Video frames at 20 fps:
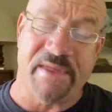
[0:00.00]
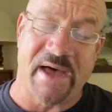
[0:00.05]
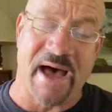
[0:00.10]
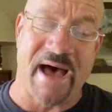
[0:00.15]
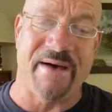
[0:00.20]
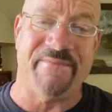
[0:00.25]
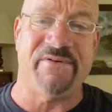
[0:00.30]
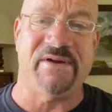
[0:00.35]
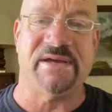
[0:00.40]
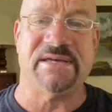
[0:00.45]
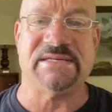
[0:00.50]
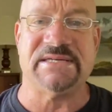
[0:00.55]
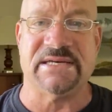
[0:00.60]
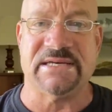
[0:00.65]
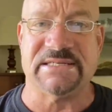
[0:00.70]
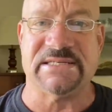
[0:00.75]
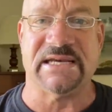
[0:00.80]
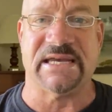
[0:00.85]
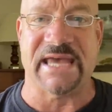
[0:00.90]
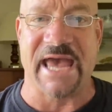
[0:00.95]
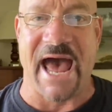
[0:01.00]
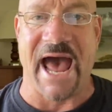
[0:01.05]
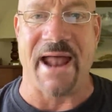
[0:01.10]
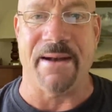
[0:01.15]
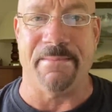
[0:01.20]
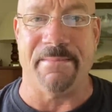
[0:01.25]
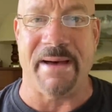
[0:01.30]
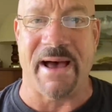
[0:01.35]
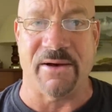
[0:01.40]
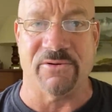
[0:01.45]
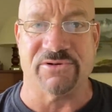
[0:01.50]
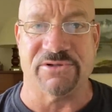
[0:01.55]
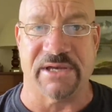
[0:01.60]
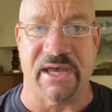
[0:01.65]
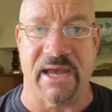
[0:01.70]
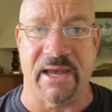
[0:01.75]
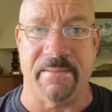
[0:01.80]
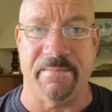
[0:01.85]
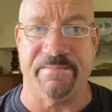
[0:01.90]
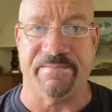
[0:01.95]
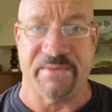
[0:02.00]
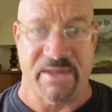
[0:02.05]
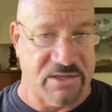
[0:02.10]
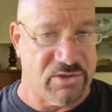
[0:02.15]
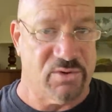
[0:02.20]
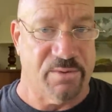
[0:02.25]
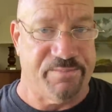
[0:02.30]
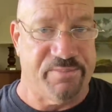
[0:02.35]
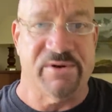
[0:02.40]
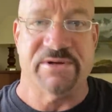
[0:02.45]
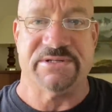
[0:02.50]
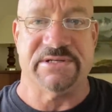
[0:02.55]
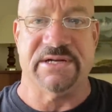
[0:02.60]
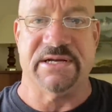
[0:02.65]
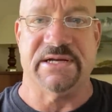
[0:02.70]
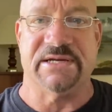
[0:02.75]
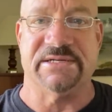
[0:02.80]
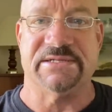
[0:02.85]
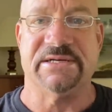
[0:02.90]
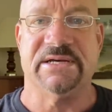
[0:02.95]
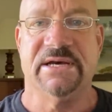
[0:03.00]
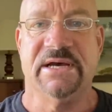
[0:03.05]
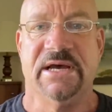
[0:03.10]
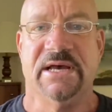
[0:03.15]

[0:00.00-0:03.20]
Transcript: Obviously, it's a cat and mouse game. That's what prison is.